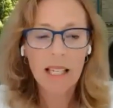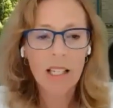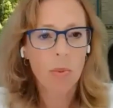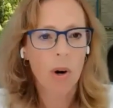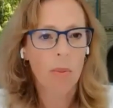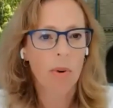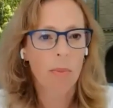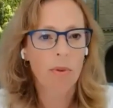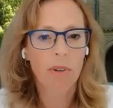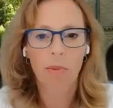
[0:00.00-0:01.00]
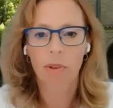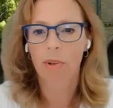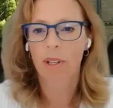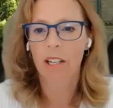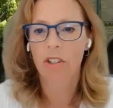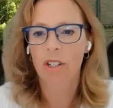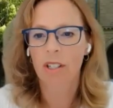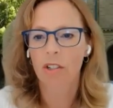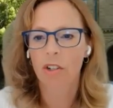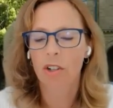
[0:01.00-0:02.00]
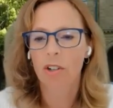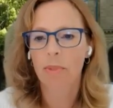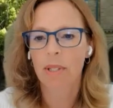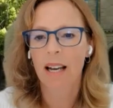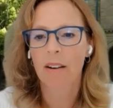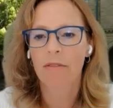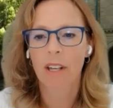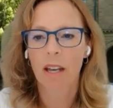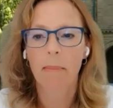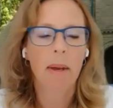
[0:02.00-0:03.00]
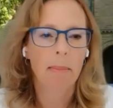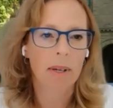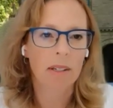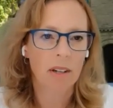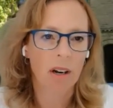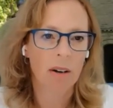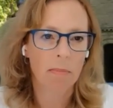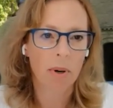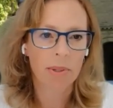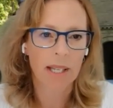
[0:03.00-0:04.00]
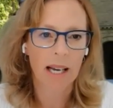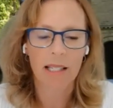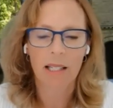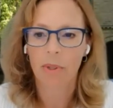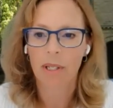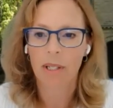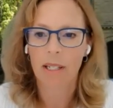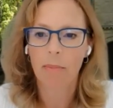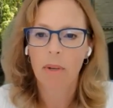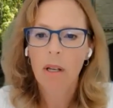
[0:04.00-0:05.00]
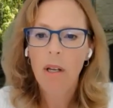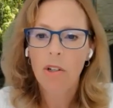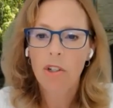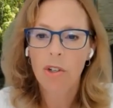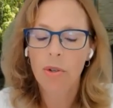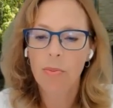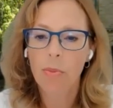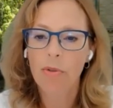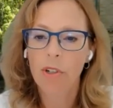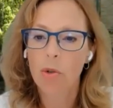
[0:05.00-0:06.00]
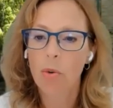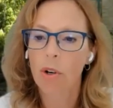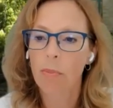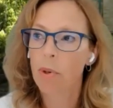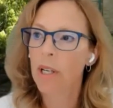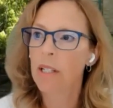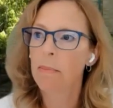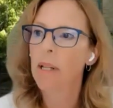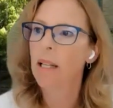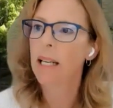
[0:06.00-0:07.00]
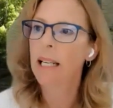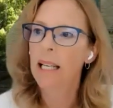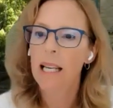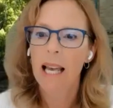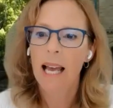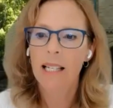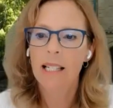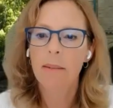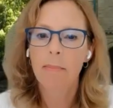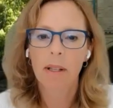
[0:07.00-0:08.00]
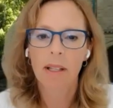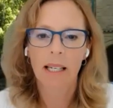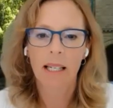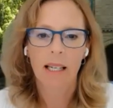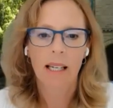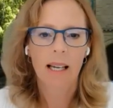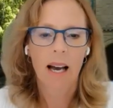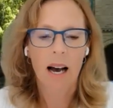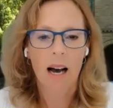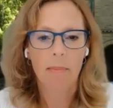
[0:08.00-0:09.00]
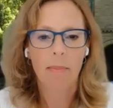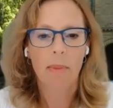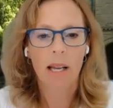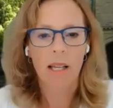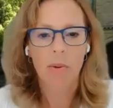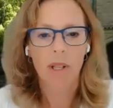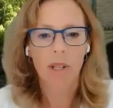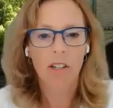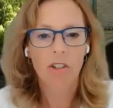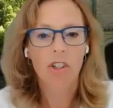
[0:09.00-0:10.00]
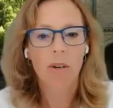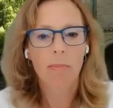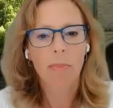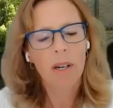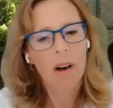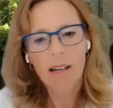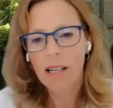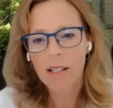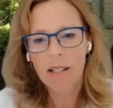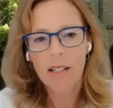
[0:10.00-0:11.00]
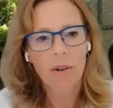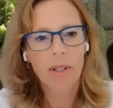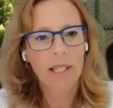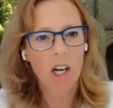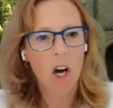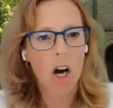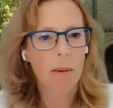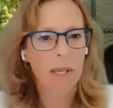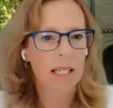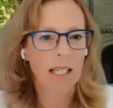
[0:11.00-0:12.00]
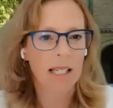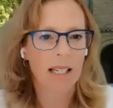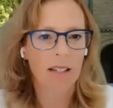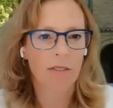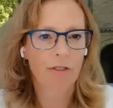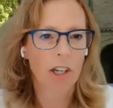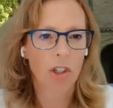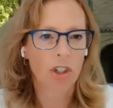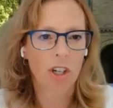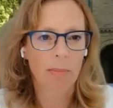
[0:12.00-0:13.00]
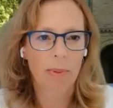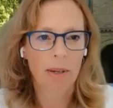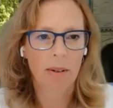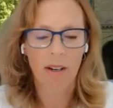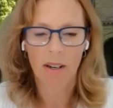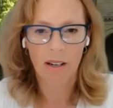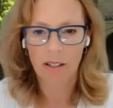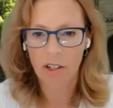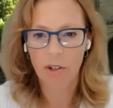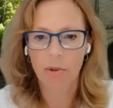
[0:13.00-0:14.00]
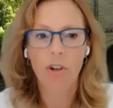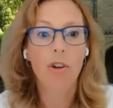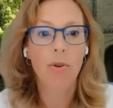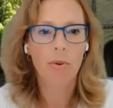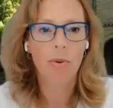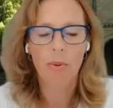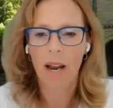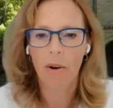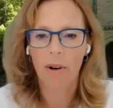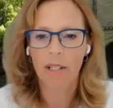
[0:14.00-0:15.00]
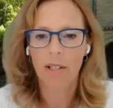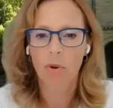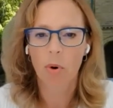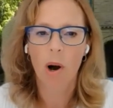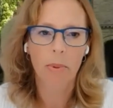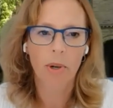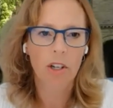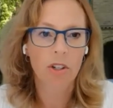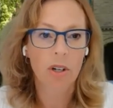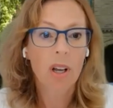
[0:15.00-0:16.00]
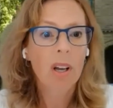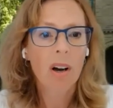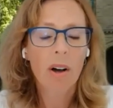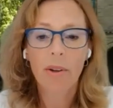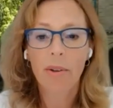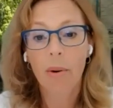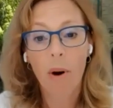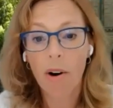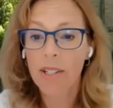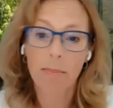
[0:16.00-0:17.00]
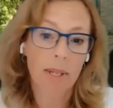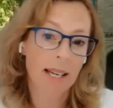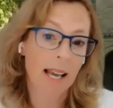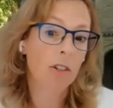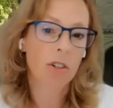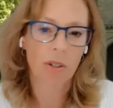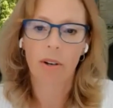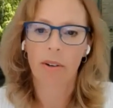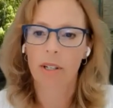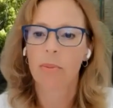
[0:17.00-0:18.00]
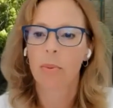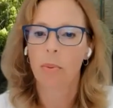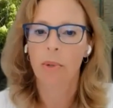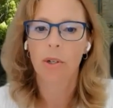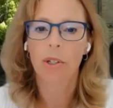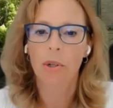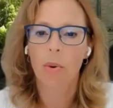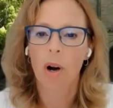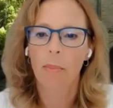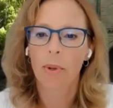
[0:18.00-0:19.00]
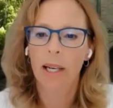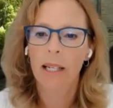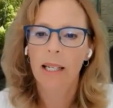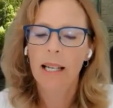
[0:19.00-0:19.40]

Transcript: is where we're moving with relations in terms of the commitment on both sides, it would seem, to moving toward predictability and stability um, in the relationship, but not necessarily comity and friendship and uh, you know new areas of cooperation. Although there are some potential areas where we could cooperate.